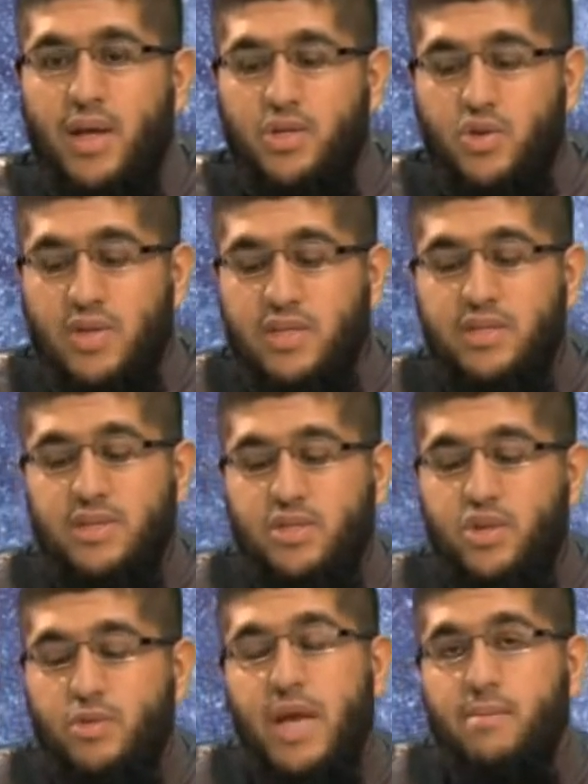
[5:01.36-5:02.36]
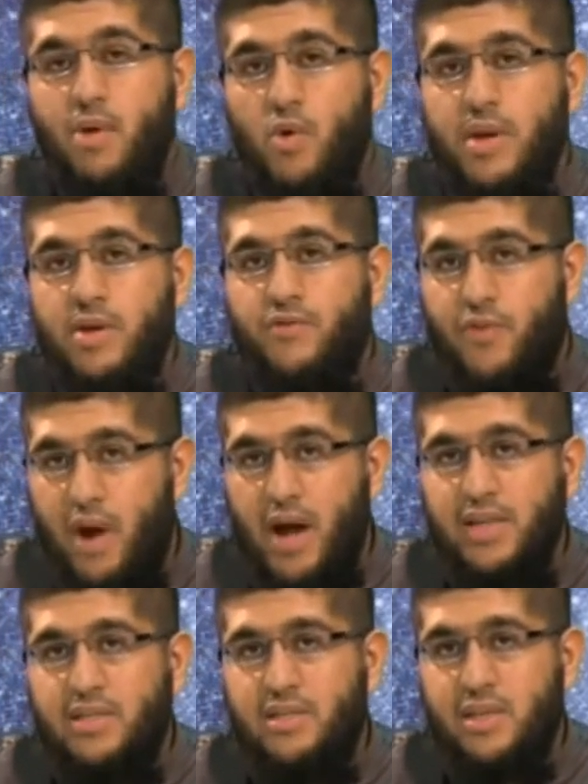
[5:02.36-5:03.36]
So this should be a moment for
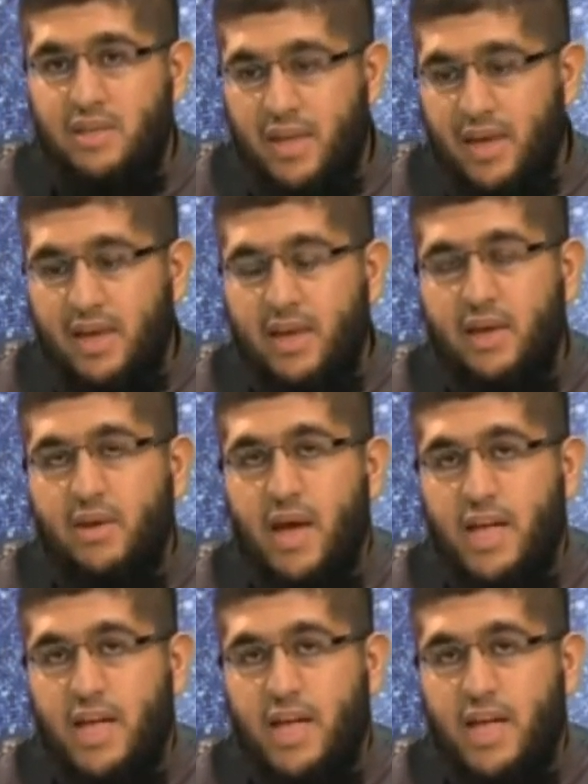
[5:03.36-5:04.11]
us to think